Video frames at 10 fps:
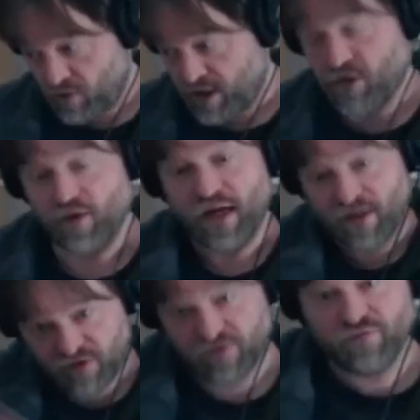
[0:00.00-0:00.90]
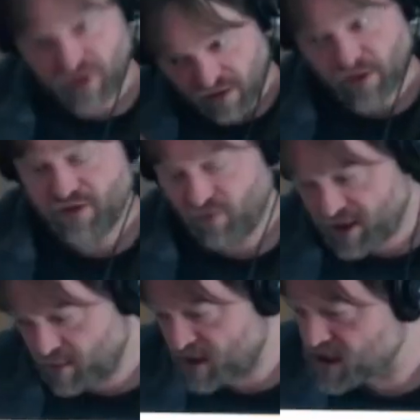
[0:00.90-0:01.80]
only know that if you've done a bunch of
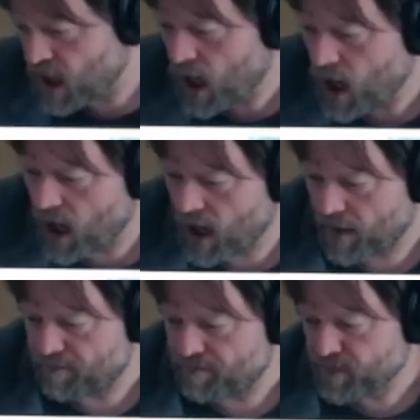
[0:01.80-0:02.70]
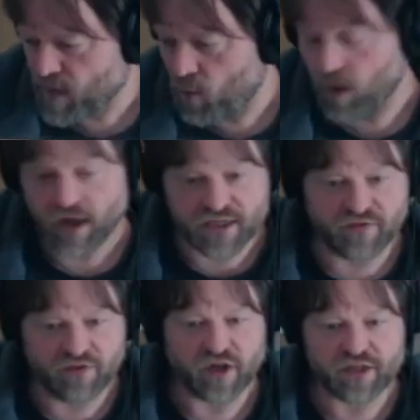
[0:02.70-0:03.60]
recipes. Um, Whereas if
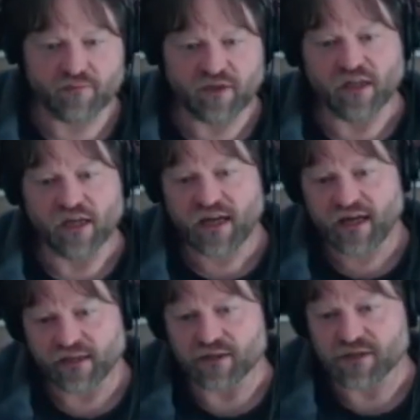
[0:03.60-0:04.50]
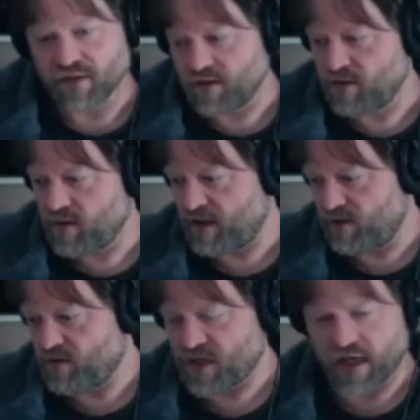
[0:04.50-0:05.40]
you've got something like eggs and
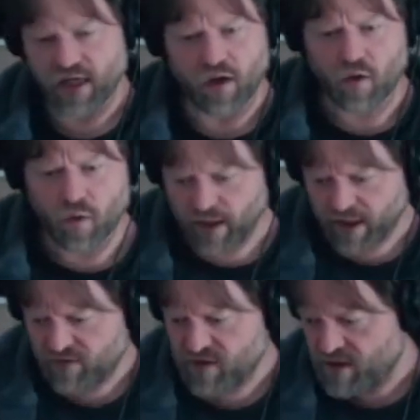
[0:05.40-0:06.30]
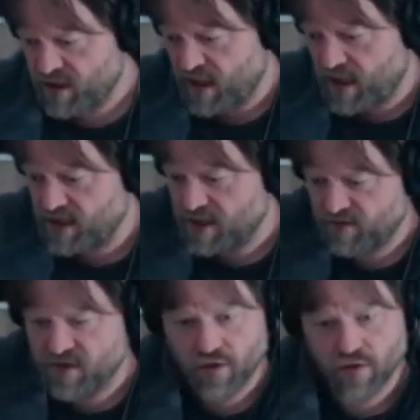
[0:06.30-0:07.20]
you say, oh, like I've salted the eggs and
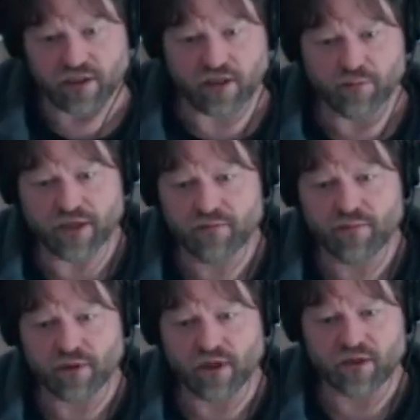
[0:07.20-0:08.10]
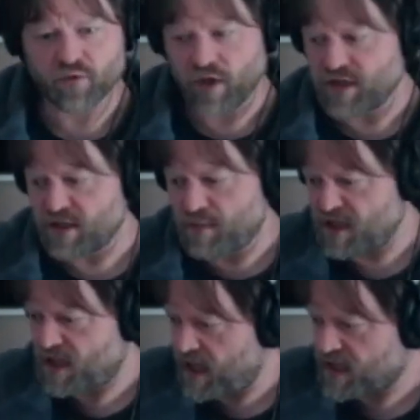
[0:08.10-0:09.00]
I've stirred a little bit, but like, do I need to
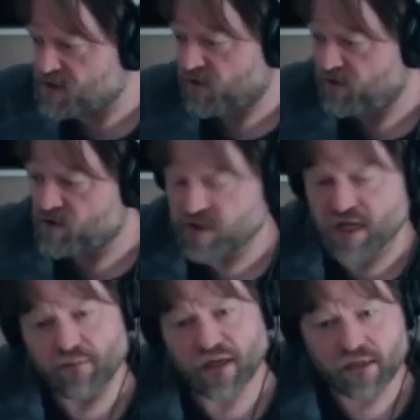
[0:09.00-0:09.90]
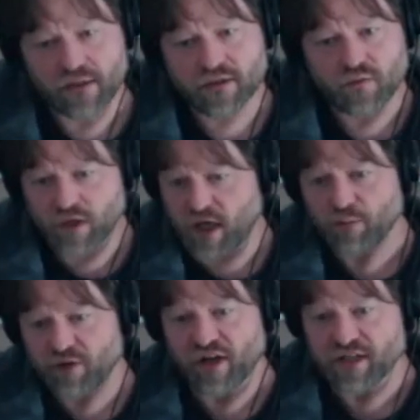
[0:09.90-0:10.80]
beat the eggs for 10 minutes? Would it
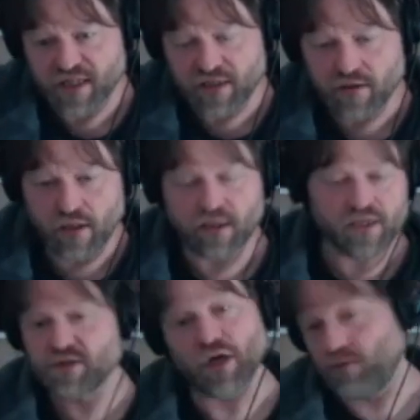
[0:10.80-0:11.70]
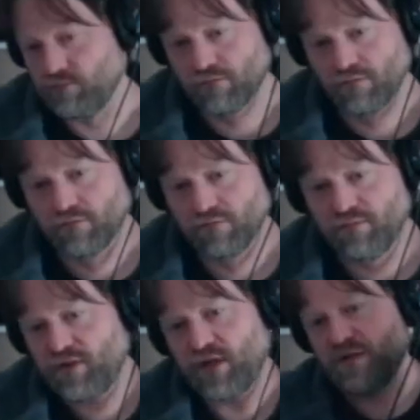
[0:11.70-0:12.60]
help if I did? And the answer is no.
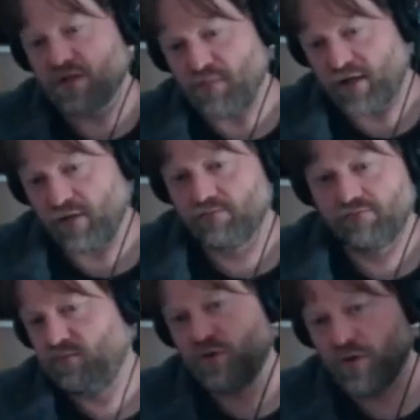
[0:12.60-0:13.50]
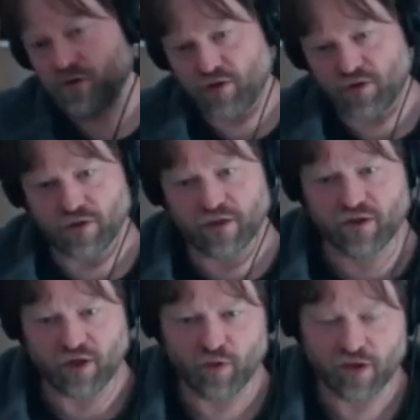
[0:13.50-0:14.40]
It doesn't matter. Do it or don't do it,
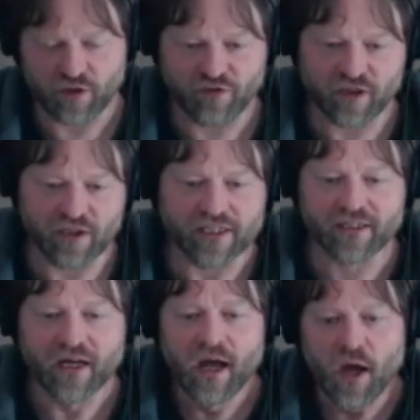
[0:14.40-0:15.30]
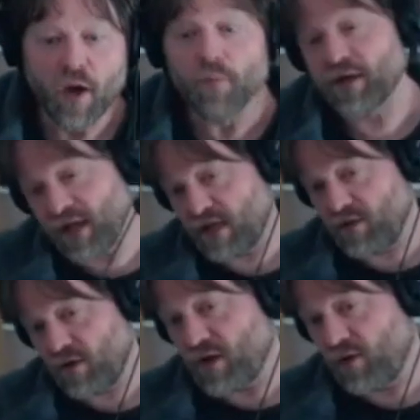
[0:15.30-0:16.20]
whatever you feel like. But again, you
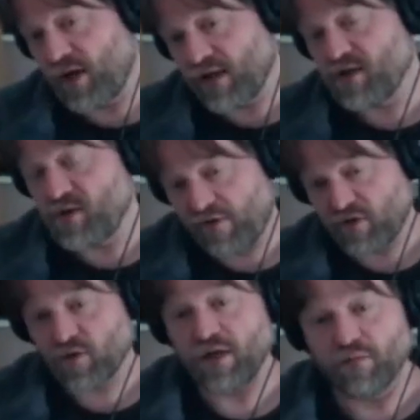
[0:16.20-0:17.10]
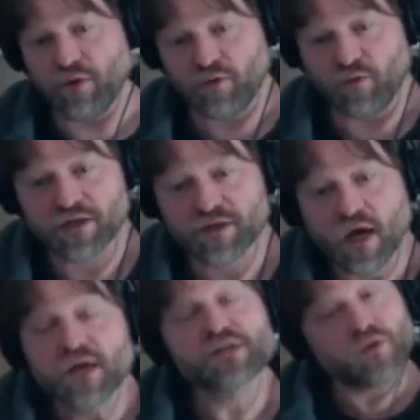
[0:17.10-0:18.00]
don't know that because you haven't tried it both ways.
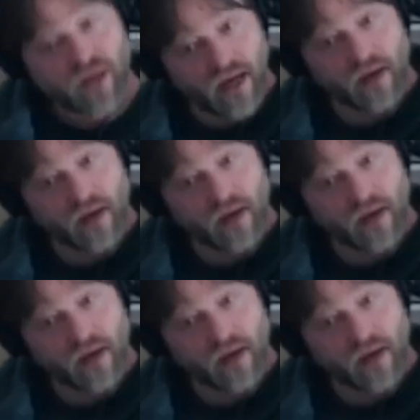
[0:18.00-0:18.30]
So yeah,